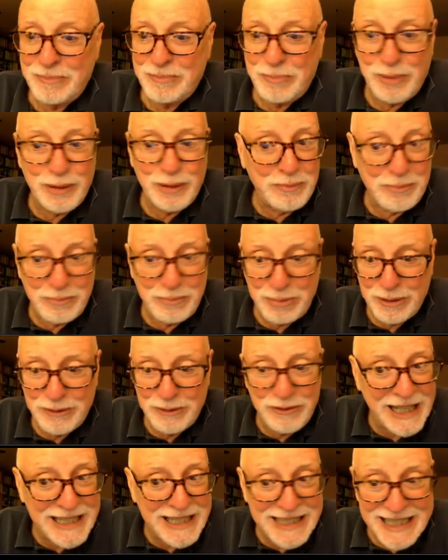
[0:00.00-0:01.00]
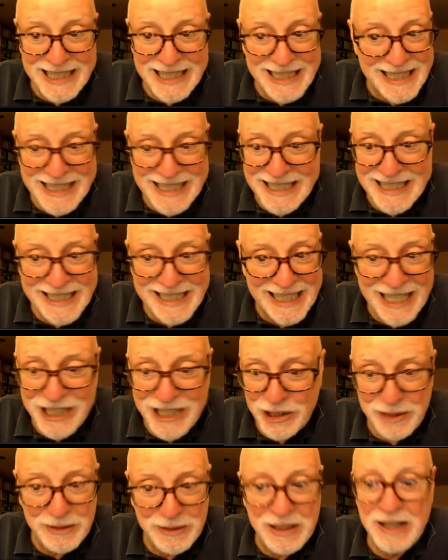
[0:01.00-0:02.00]
pre preventing
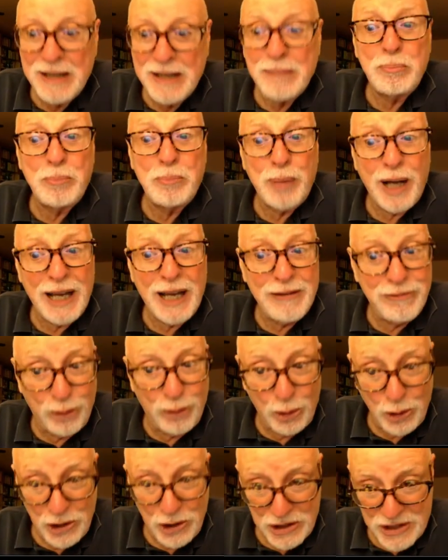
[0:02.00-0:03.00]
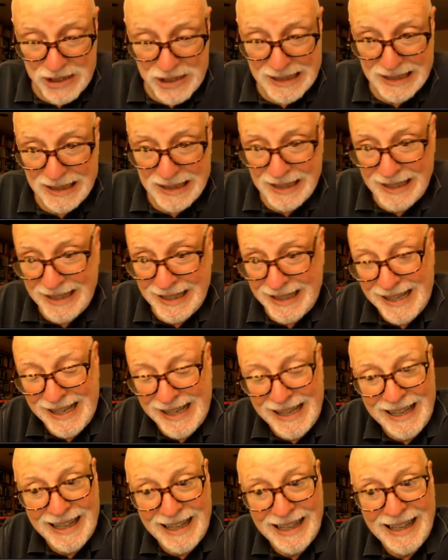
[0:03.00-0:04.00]
secession by force.
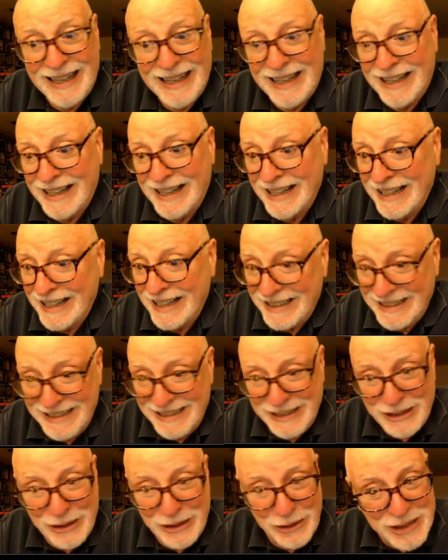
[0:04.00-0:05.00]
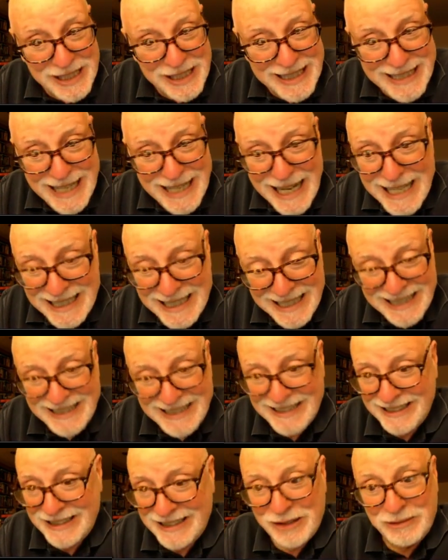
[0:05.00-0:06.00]
Uh, you know, states
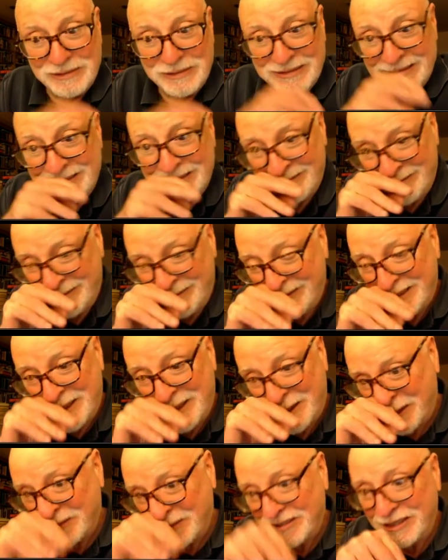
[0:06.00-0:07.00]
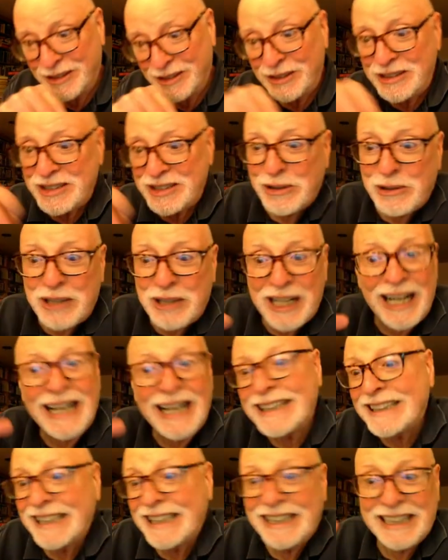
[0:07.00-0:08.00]
don't don't look so
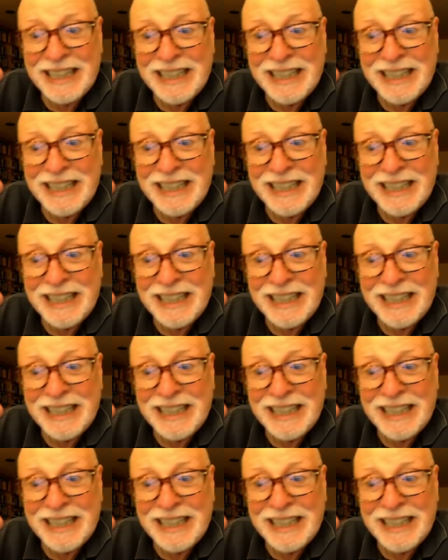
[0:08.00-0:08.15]
kindly